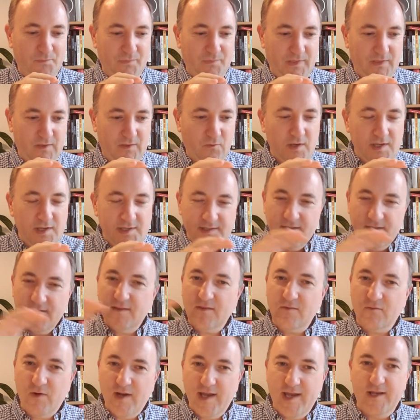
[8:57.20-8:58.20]
there is a
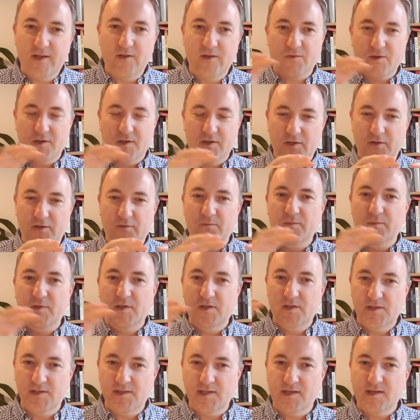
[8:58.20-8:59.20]
thread of kind of
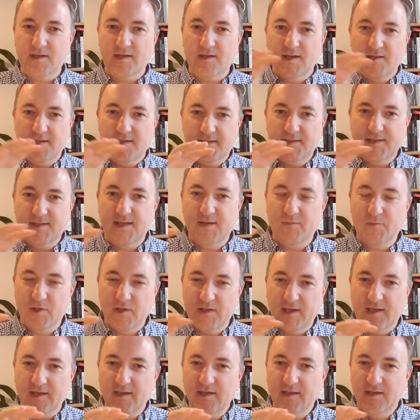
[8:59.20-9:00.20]
music and entertainment.
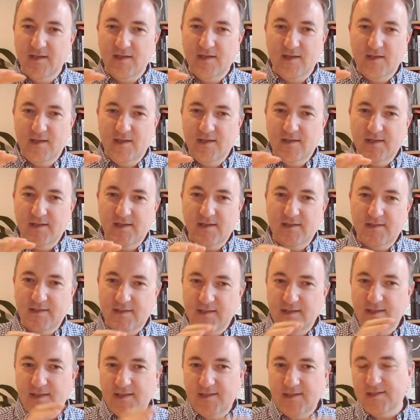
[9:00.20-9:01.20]
Like,
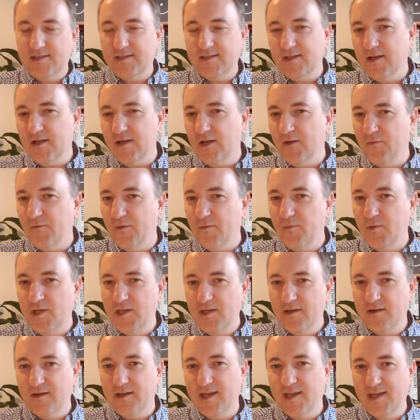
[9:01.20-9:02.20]
did this start from a
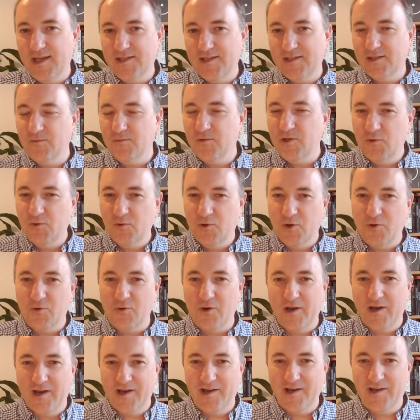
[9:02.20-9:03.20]
young age? Like when you were
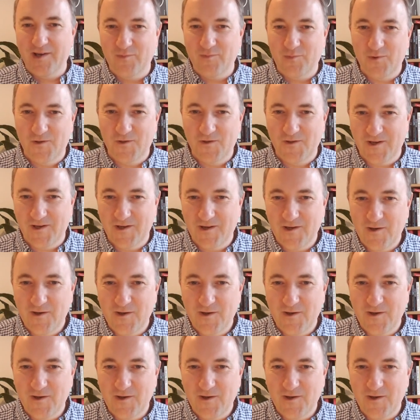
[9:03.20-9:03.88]
growing up, were you like,